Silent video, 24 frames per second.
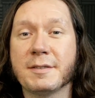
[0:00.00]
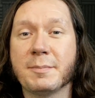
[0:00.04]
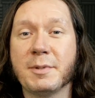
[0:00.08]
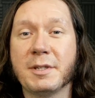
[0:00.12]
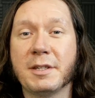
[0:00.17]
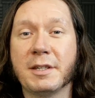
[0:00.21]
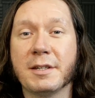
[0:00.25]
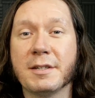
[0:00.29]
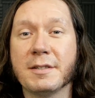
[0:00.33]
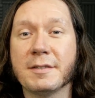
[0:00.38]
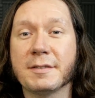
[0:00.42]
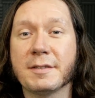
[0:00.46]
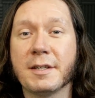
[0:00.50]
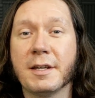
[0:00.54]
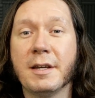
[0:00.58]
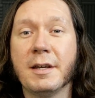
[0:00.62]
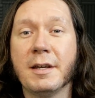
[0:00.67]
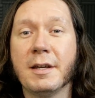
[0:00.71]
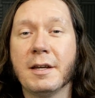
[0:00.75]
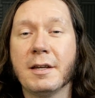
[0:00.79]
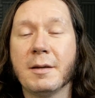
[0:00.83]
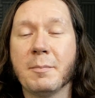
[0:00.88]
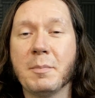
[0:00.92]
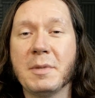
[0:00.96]
Because
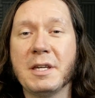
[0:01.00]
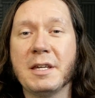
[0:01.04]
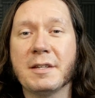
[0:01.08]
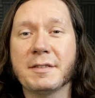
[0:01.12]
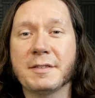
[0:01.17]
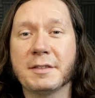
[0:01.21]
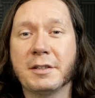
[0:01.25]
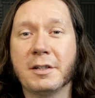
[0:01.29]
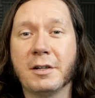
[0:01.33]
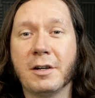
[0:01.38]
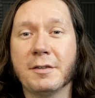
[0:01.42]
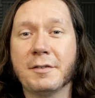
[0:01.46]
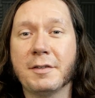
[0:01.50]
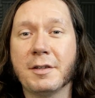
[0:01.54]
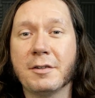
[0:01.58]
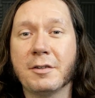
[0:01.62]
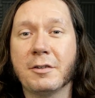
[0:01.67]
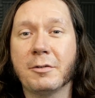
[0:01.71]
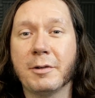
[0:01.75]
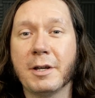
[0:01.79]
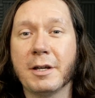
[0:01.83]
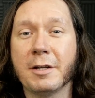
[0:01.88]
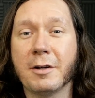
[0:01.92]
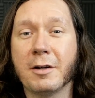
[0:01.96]
me as a content
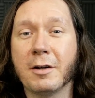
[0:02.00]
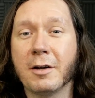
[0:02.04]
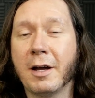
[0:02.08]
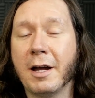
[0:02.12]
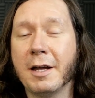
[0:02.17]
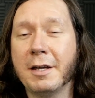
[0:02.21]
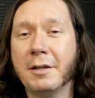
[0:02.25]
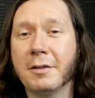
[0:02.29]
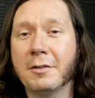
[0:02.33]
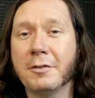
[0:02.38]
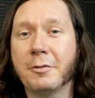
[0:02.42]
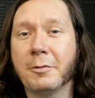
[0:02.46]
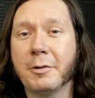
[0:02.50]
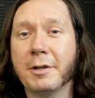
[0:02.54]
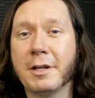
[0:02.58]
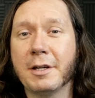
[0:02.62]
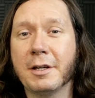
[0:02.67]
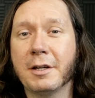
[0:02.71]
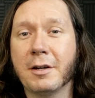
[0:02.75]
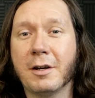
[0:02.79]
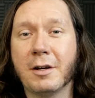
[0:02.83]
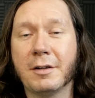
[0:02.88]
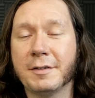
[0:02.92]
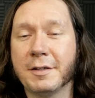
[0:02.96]
creator, I could create
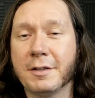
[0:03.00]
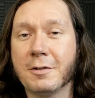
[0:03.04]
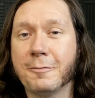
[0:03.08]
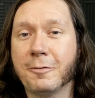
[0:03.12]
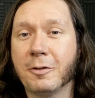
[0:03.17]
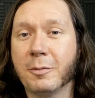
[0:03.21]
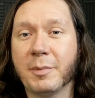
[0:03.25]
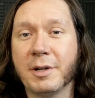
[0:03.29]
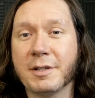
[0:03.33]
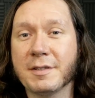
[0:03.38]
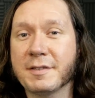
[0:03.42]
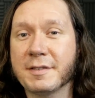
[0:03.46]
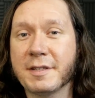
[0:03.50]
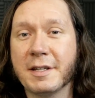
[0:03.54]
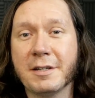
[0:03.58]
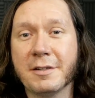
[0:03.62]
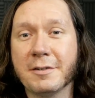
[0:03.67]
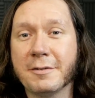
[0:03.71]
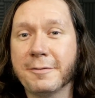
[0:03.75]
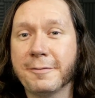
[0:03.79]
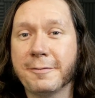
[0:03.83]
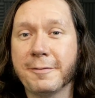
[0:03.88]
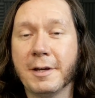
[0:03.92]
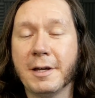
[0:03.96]
content for
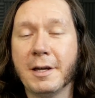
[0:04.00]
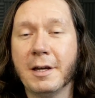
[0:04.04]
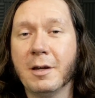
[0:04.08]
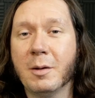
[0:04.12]
myself,